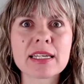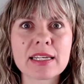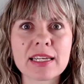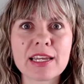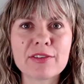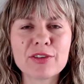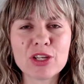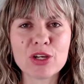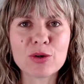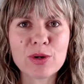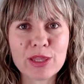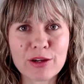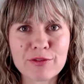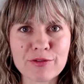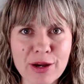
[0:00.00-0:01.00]
given you
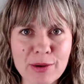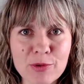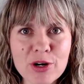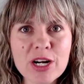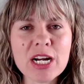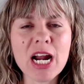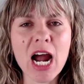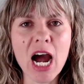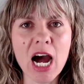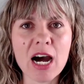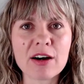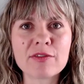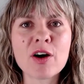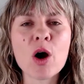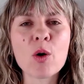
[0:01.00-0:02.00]
the framework
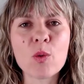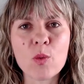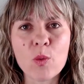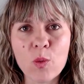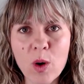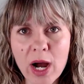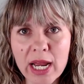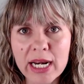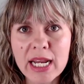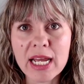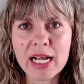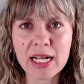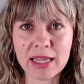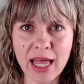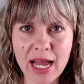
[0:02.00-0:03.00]
of one
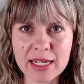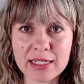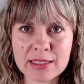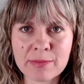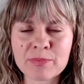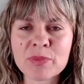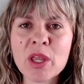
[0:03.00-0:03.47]
class.